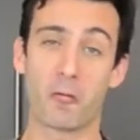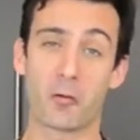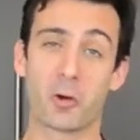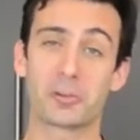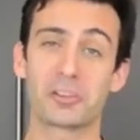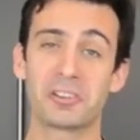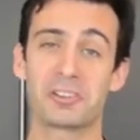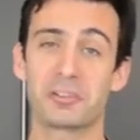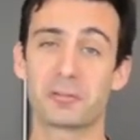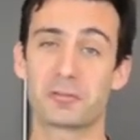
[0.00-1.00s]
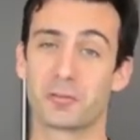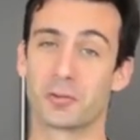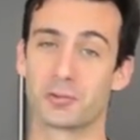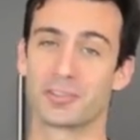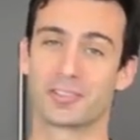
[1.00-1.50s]
frozen
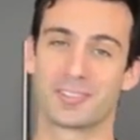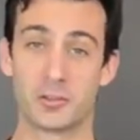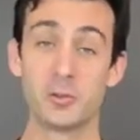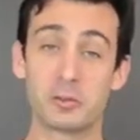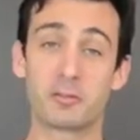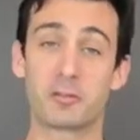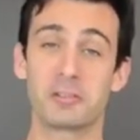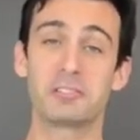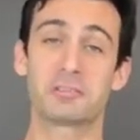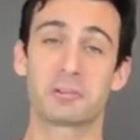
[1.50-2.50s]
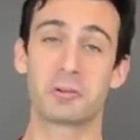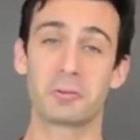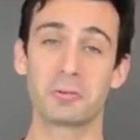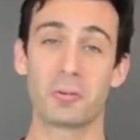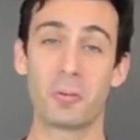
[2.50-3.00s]
fruit. You can freeze your
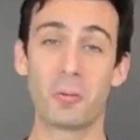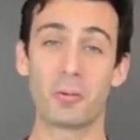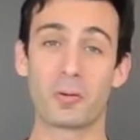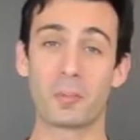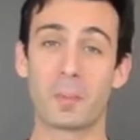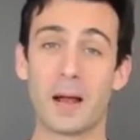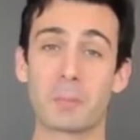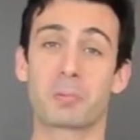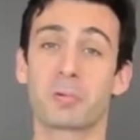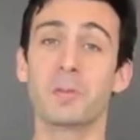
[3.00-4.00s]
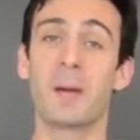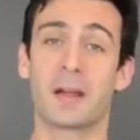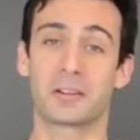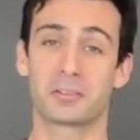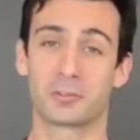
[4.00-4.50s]
own or buy
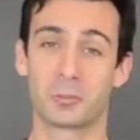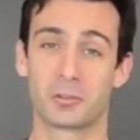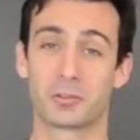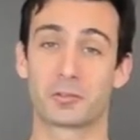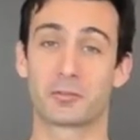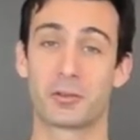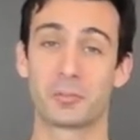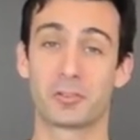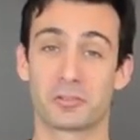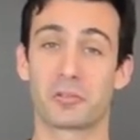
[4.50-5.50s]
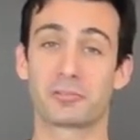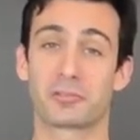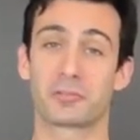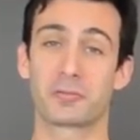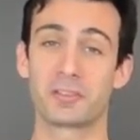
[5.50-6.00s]
prepackaged ones from your
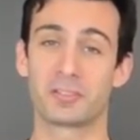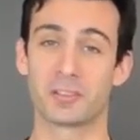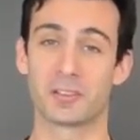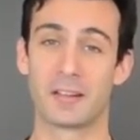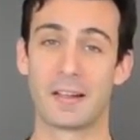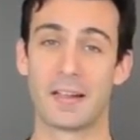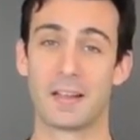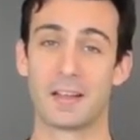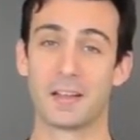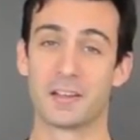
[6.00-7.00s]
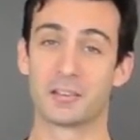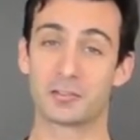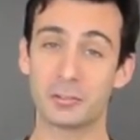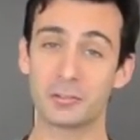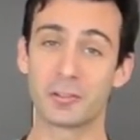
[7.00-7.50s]
grocer's freezer.
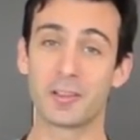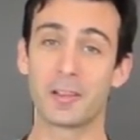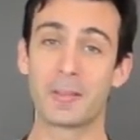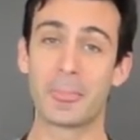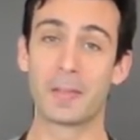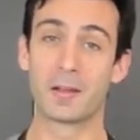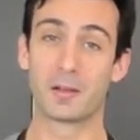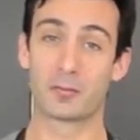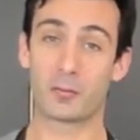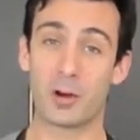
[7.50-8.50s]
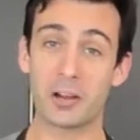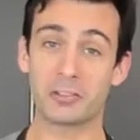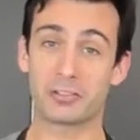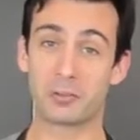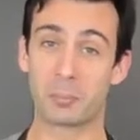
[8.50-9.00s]
Certainly,
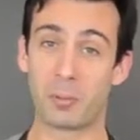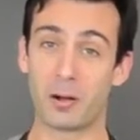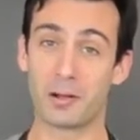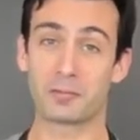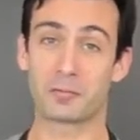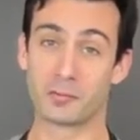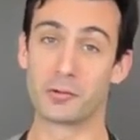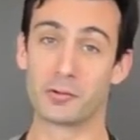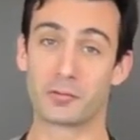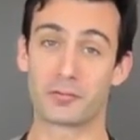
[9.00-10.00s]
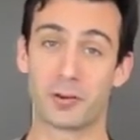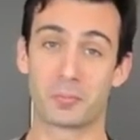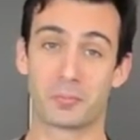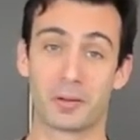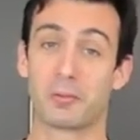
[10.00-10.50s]
fresh bought fruit
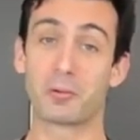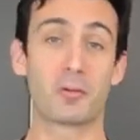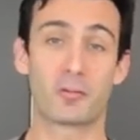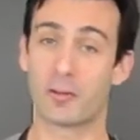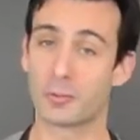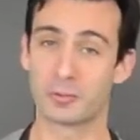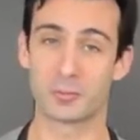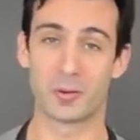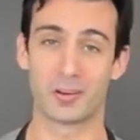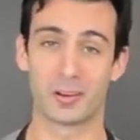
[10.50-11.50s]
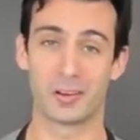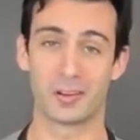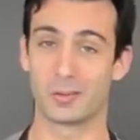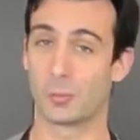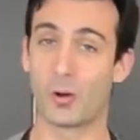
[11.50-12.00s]
from a local farmer's
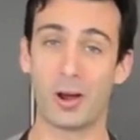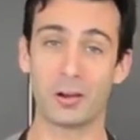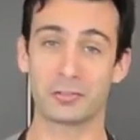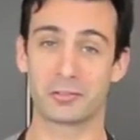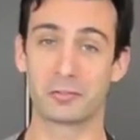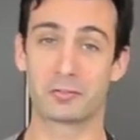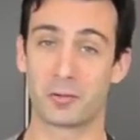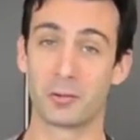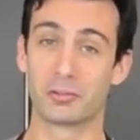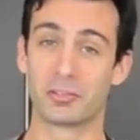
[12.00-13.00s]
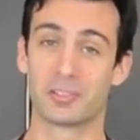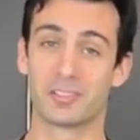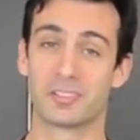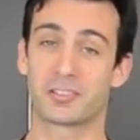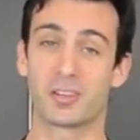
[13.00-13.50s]
market, washed and
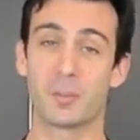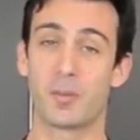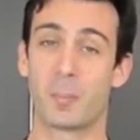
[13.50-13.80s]
frozen, is going to be the